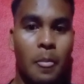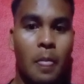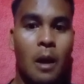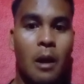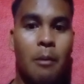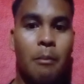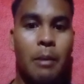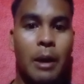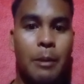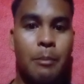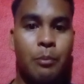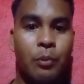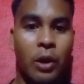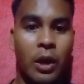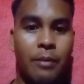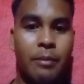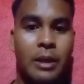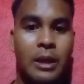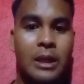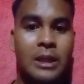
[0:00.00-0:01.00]
By
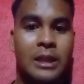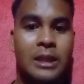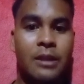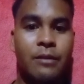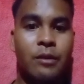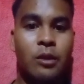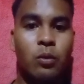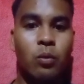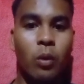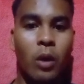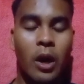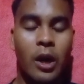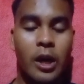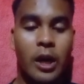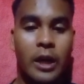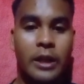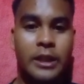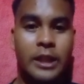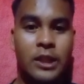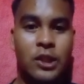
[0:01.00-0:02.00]
framing the Civil War
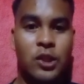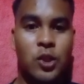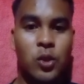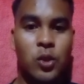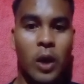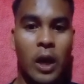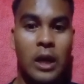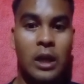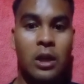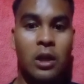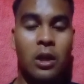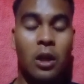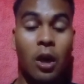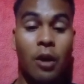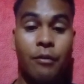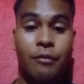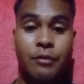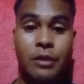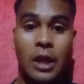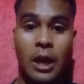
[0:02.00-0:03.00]
as a struggle
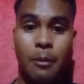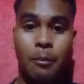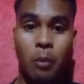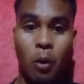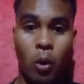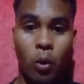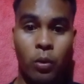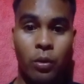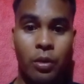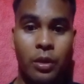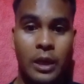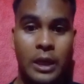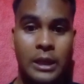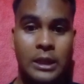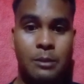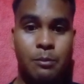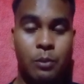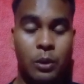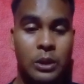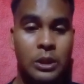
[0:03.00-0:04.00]
of the uphold
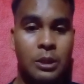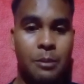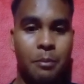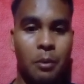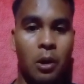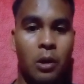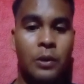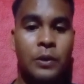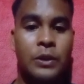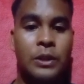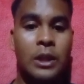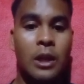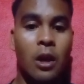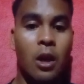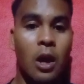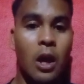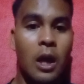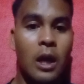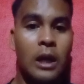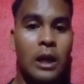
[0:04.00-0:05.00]
these principles,
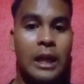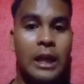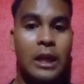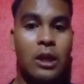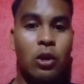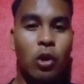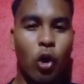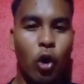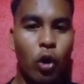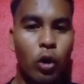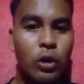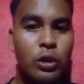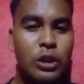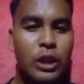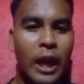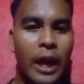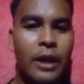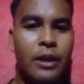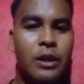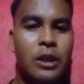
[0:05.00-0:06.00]
Lincoln
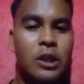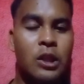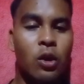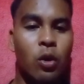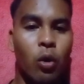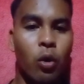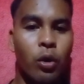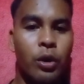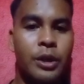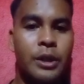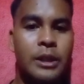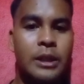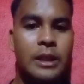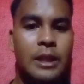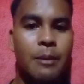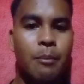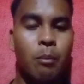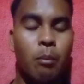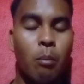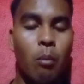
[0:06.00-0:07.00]
underscores
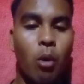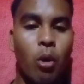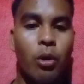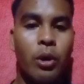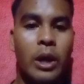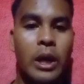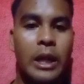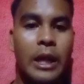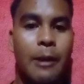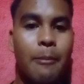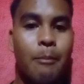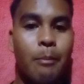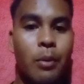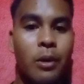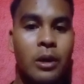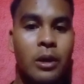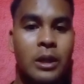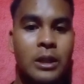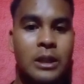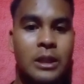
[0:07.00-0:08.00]
the moral
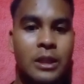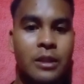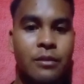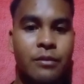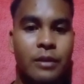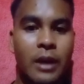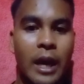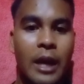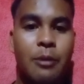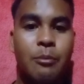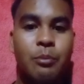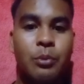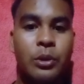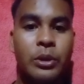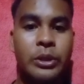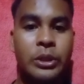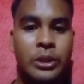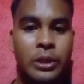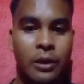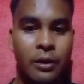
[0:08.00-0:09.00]
imperative on
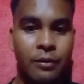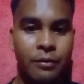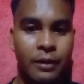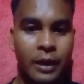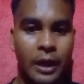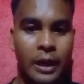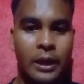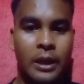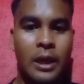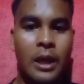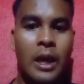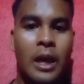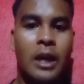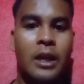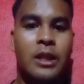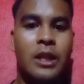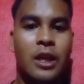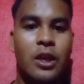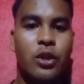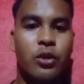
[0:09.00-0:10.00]
preserving
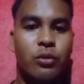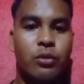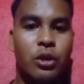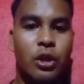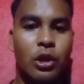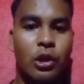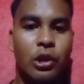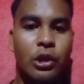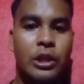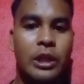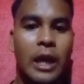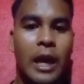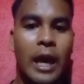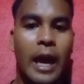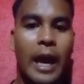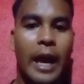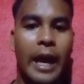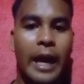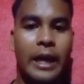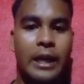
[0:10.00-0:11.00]
the Union
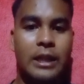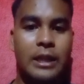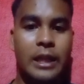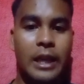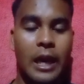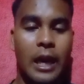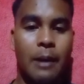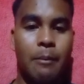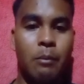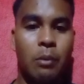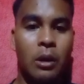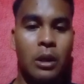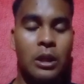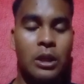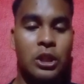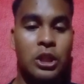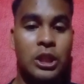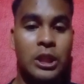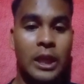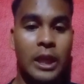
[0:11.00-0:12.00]
and the
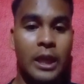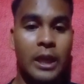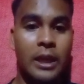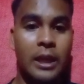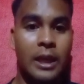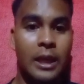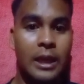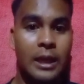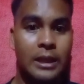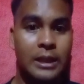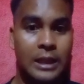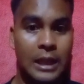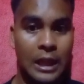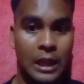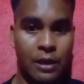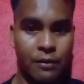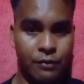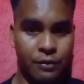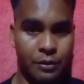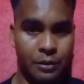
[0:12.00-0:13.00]
abolishing
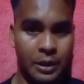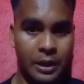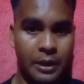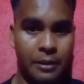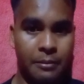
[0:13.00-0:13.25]
slavery.